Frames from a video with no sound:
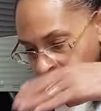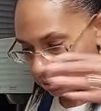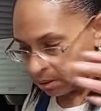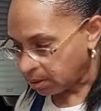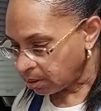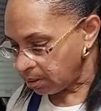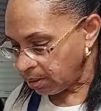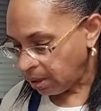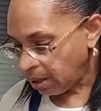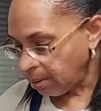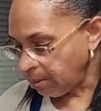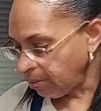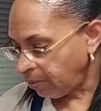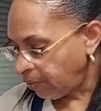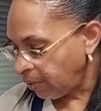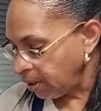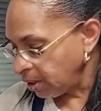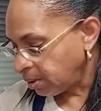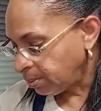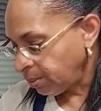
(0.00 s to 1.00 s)
So now I'm
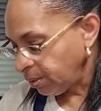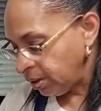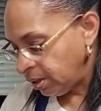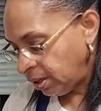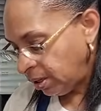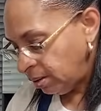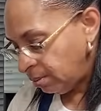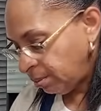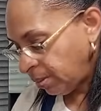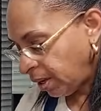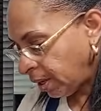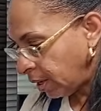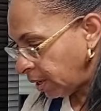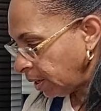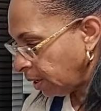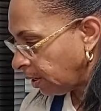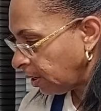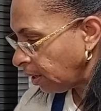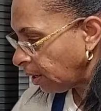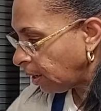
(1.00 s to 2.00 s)
finished putting in
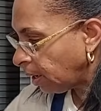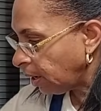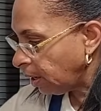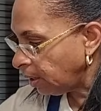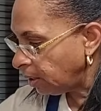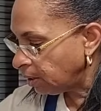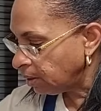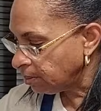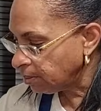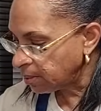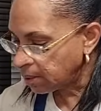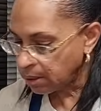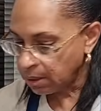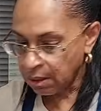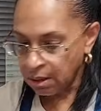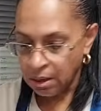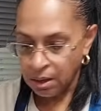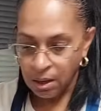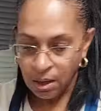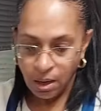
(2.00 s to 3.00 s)
my items.
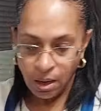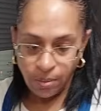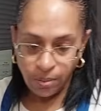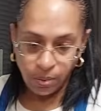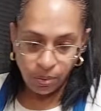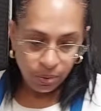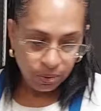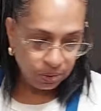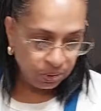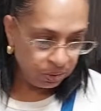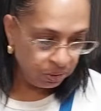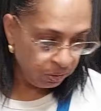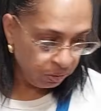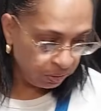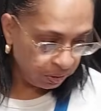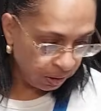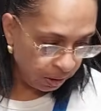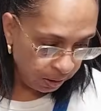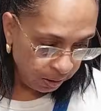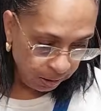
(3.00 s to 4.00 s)
I'm going to
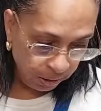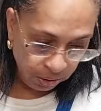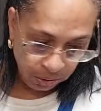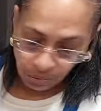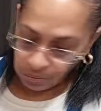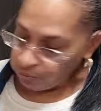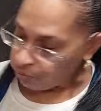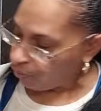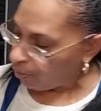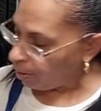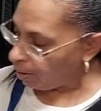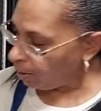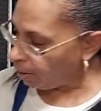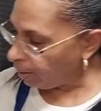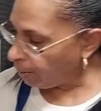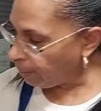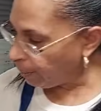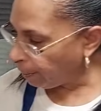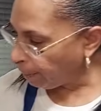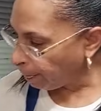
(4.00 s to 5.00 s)
use a
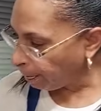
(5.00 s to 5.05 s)
loofah.